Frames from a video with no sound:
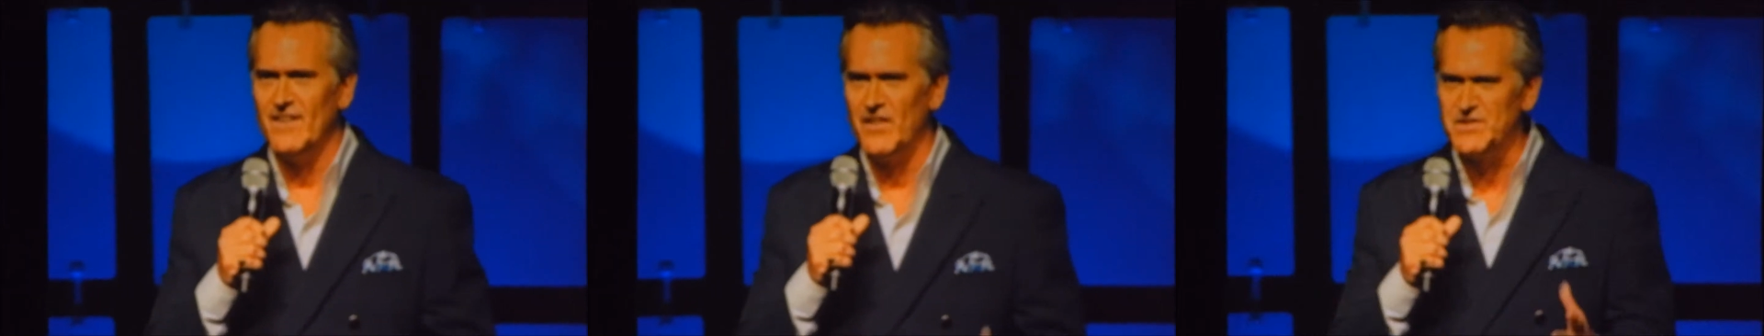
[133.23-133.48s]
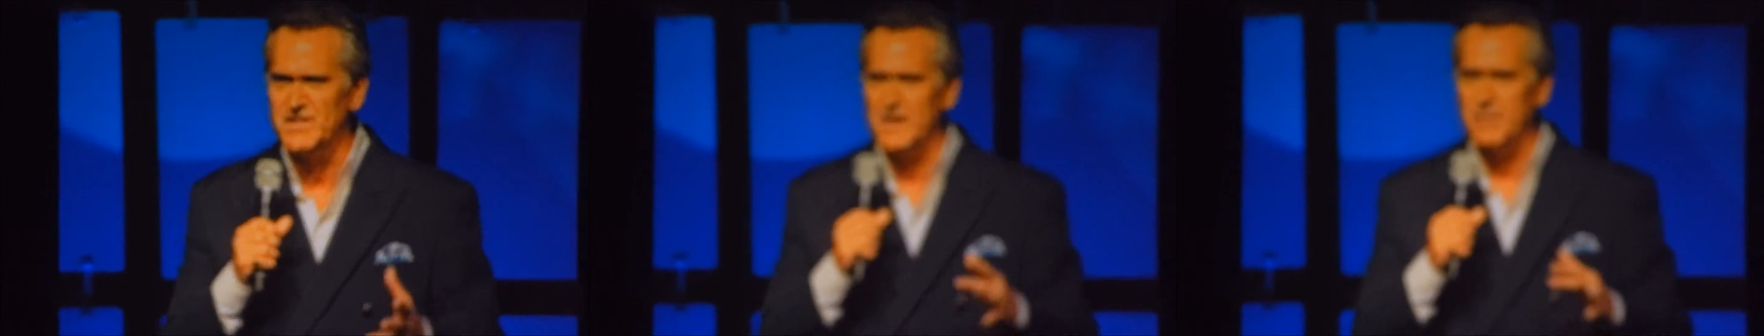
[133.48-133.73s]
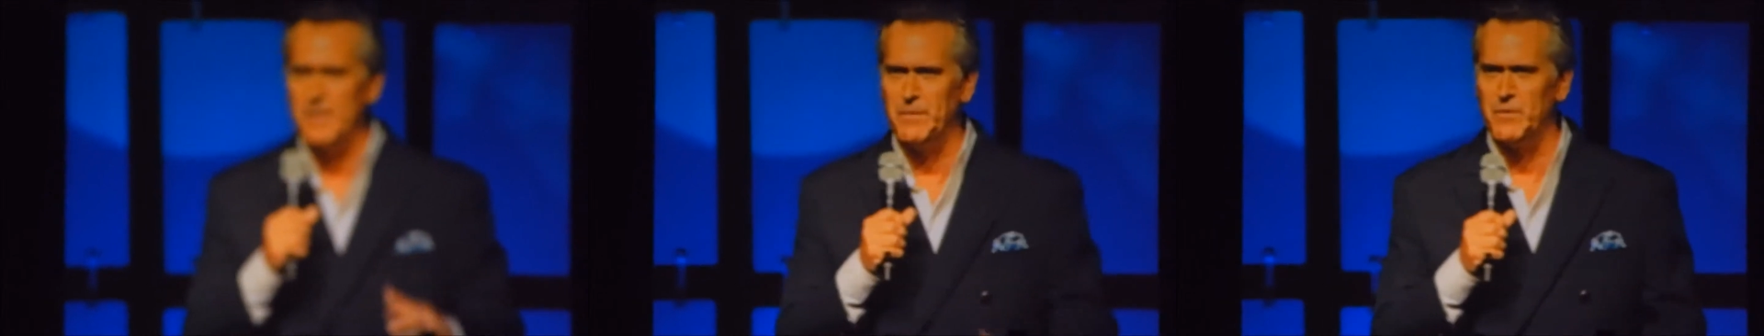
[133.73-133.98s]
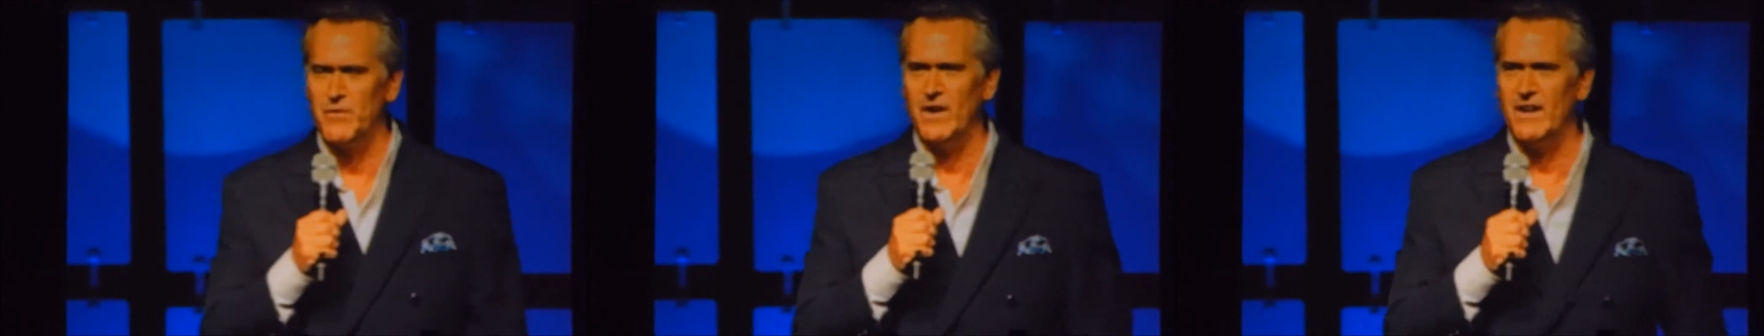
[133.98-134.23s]
All the Xena people
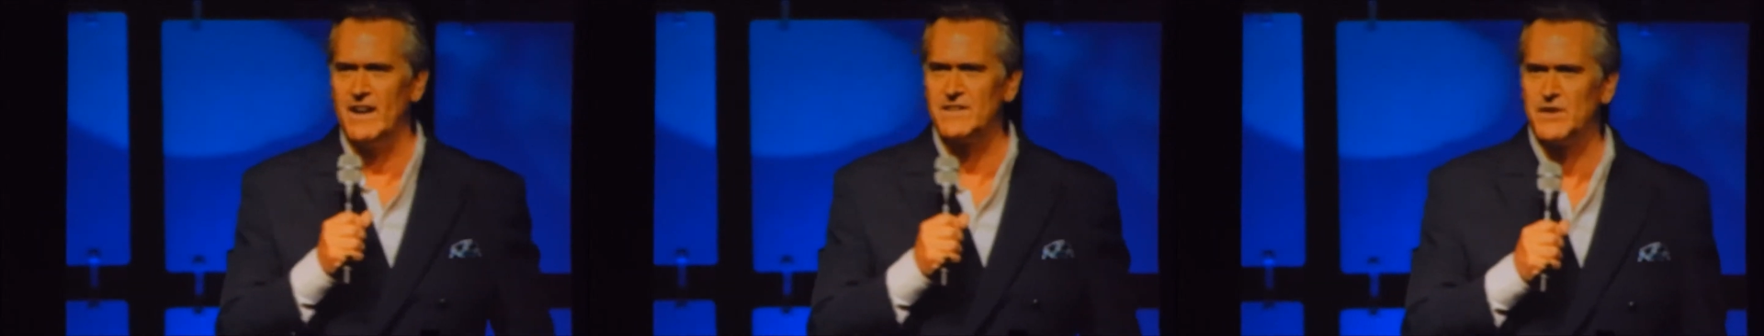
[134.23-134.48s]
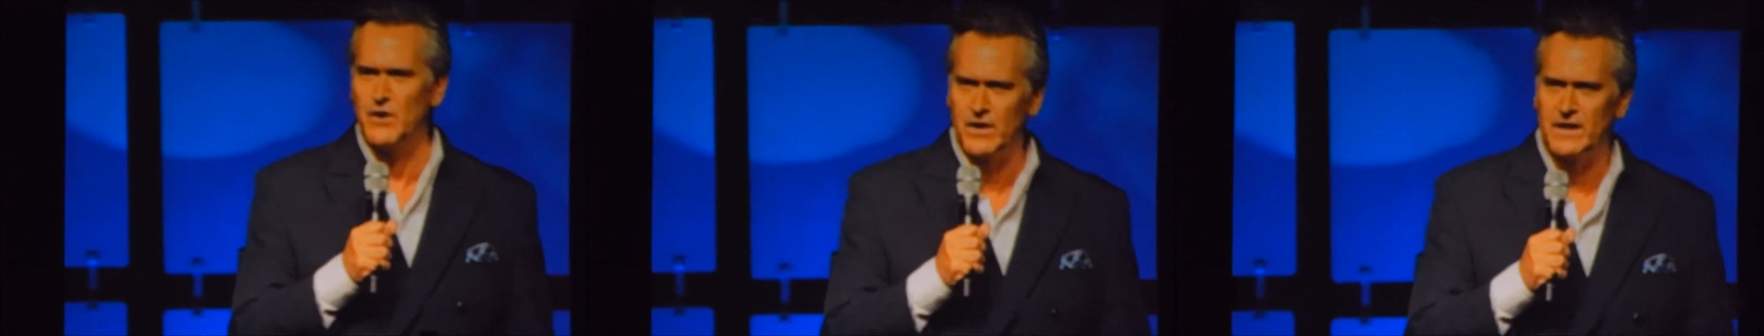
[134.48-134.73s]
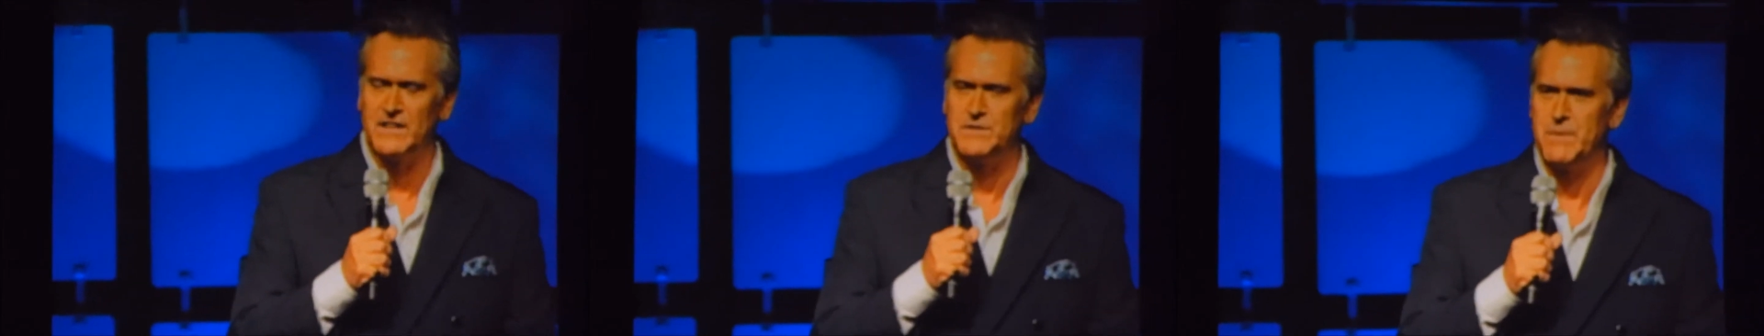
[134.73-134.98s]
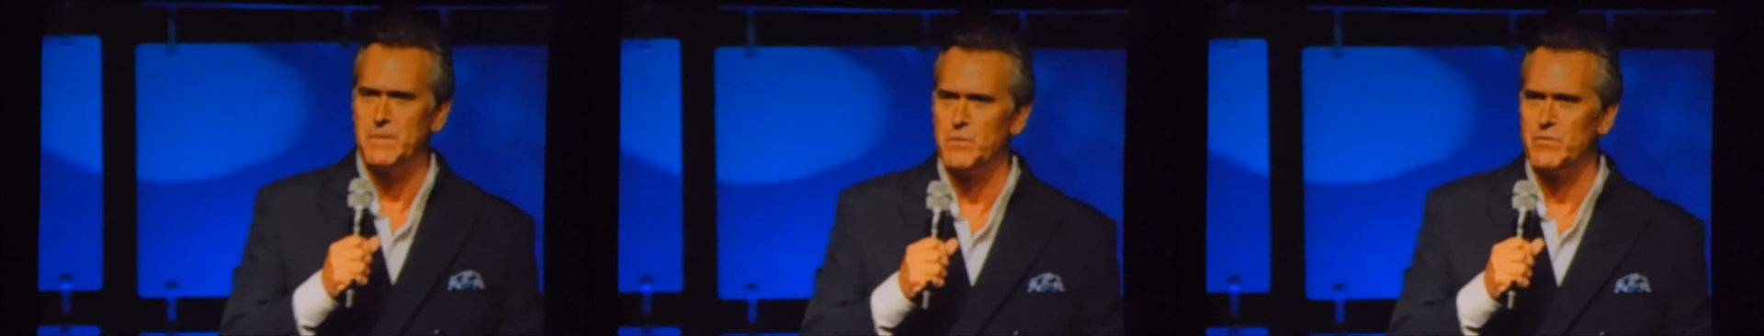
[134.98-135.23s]
were very nice. The Hercules
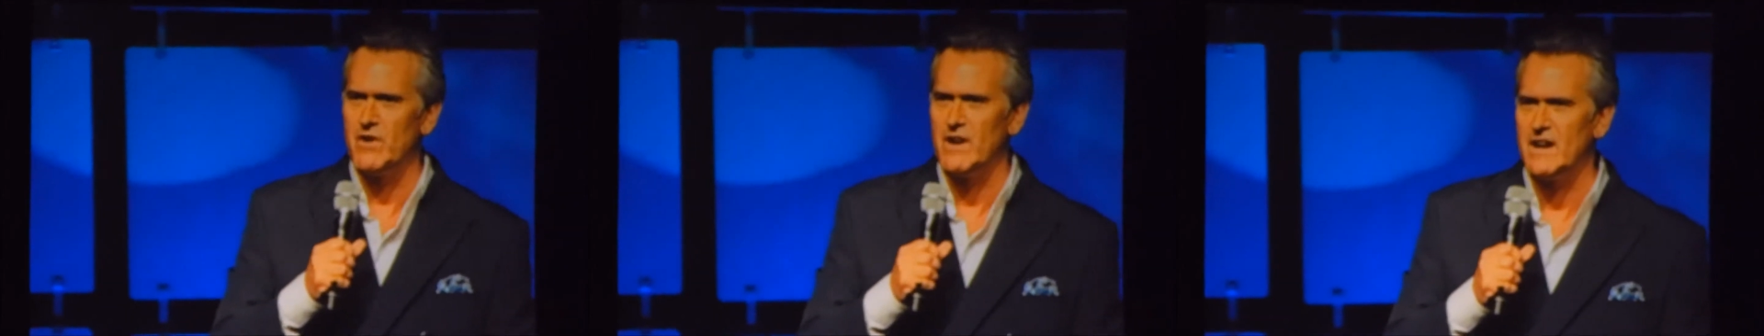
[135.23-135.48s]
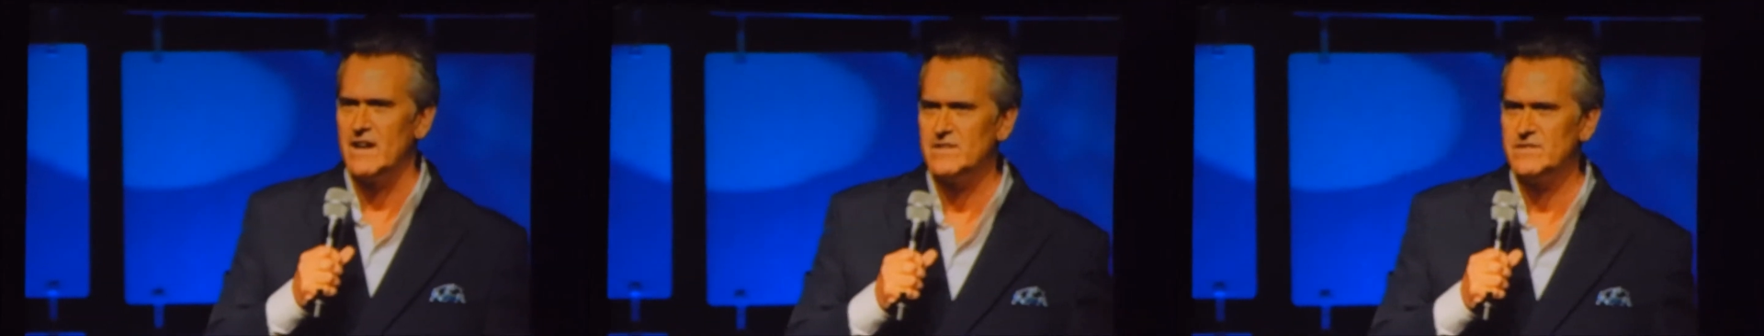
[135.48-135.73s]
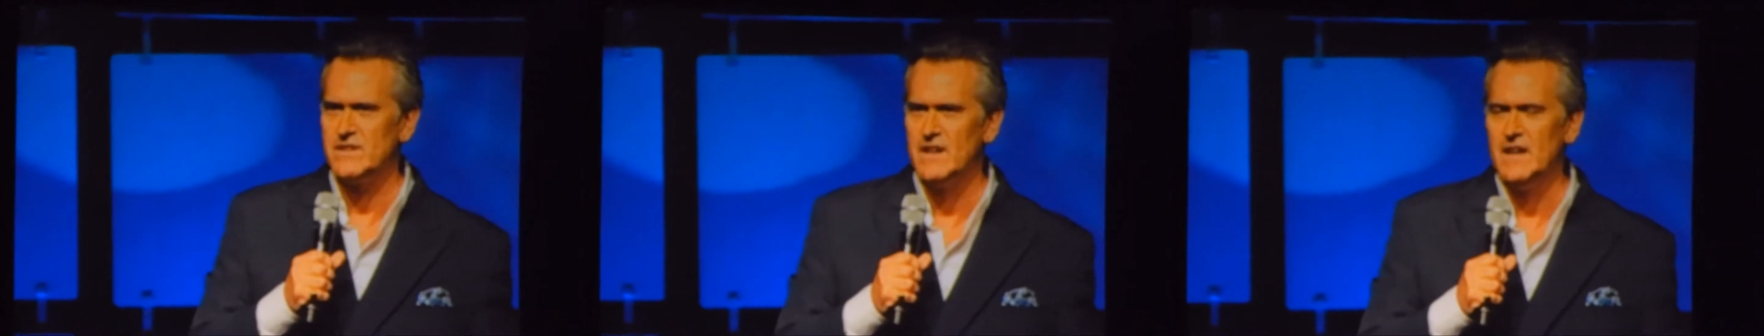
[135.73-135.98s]
people were very nice.